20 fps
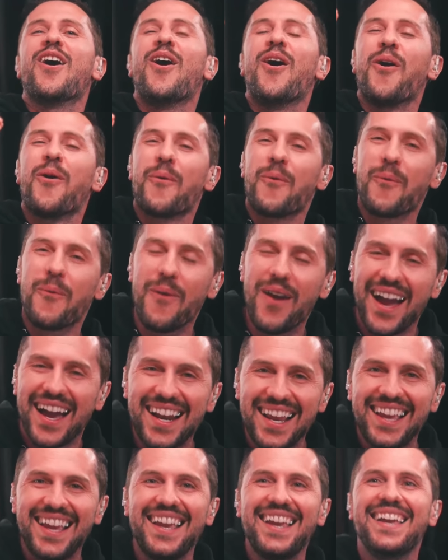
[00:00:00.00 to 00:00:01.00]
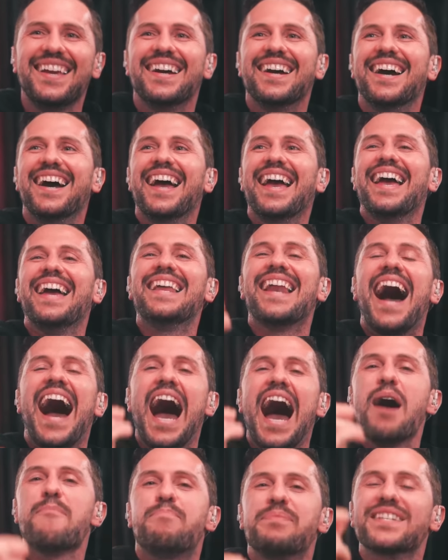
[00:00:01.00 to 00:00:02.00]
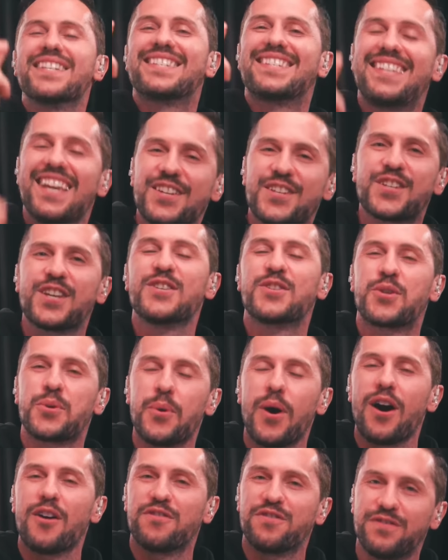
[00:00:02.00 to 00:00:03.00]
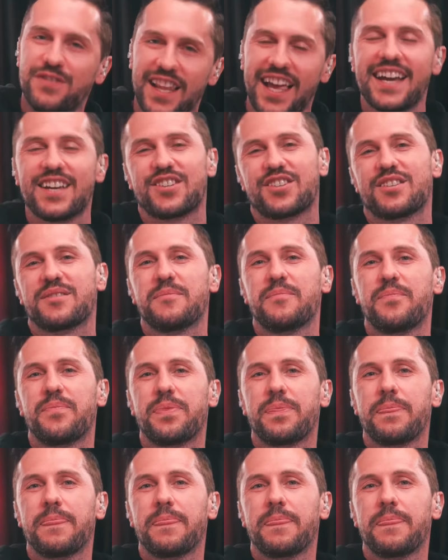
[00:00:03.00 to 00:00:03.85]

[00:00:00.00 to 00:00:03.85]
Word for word: are already in opposition to our flesh.